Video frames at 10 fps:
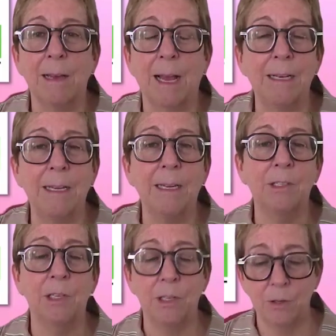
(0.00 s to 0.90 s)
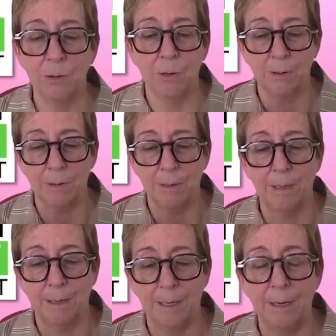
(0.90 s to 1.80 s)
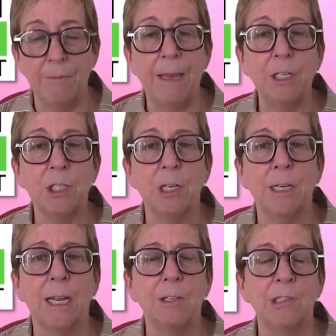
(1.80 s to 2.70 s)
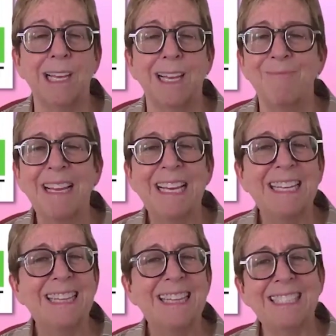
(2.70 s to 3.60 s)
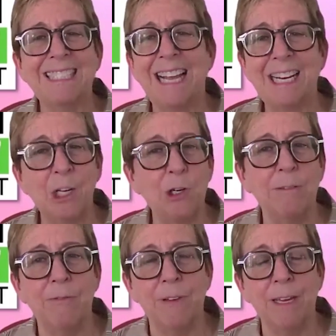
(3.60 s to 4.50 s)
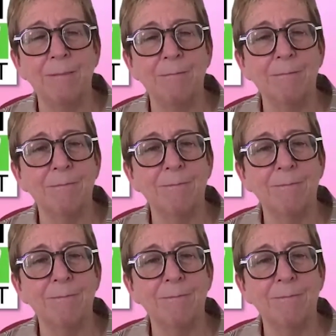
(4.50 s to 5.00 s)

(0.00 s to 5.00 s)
idea to you or innovation, and you say, that's not a good fit?